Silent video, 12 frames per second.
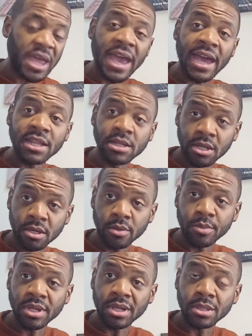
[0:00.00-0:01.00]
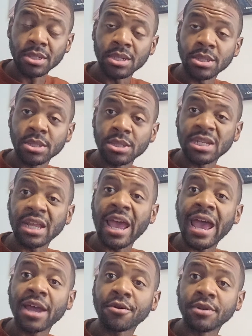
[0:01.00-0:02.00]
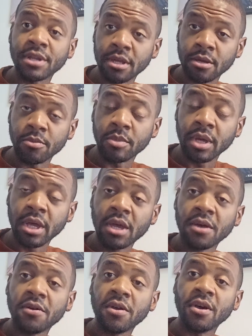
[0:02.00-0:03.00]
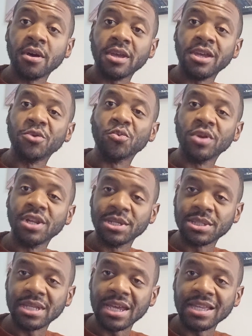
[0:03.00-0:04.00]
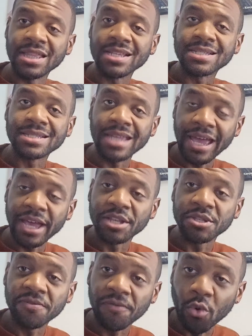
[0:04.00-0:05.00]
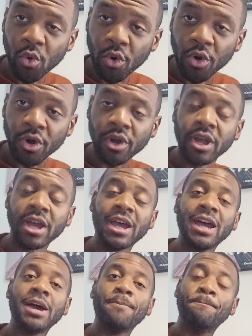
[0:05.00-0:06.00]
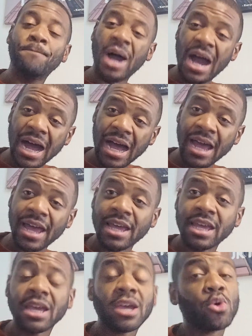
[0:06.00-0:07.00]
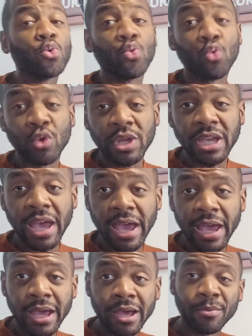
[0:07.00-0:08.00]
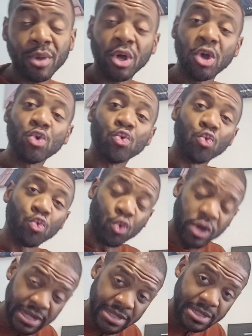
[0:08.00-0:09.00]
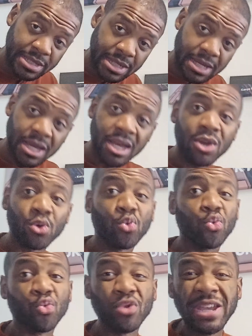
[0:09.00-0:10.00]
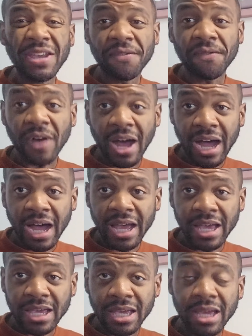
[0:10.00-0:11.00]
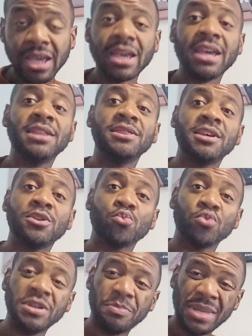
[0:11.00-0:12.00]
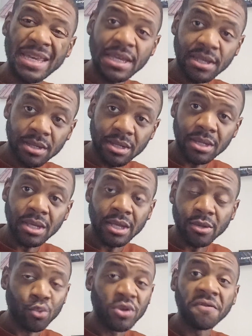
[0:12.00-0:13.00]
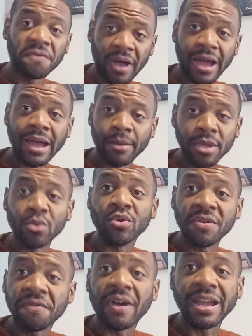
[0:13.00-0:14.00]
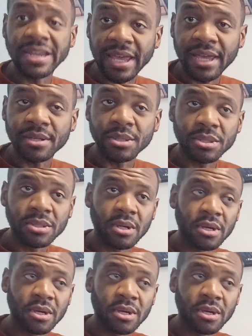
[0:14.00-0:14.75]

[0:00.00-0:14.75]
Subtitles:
ad lib. It is an acronym in real estate that stands for buy, rehab, rent, refi, and then repeat. And refi, I mean refinance,